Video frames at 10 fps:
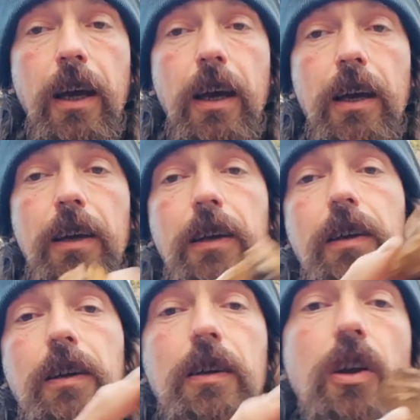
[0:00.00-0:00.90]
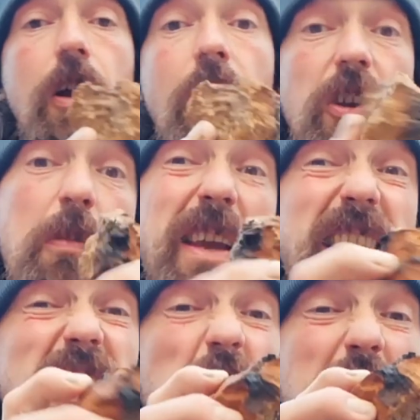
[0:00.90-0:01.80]
You make
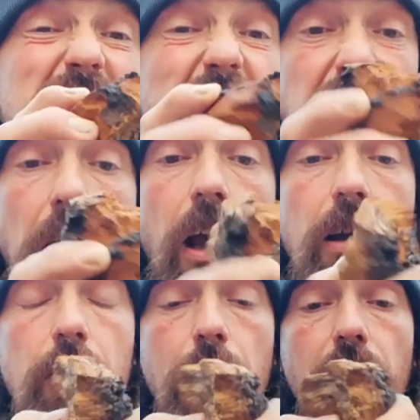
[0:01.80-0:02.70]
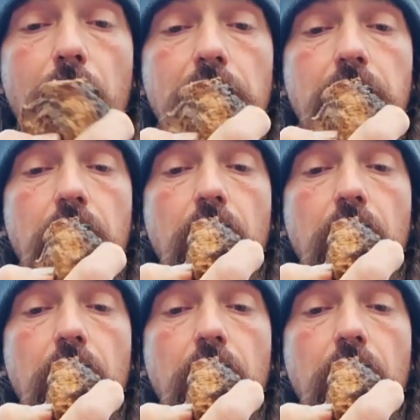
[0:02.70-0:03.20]
it into a tea, by the way.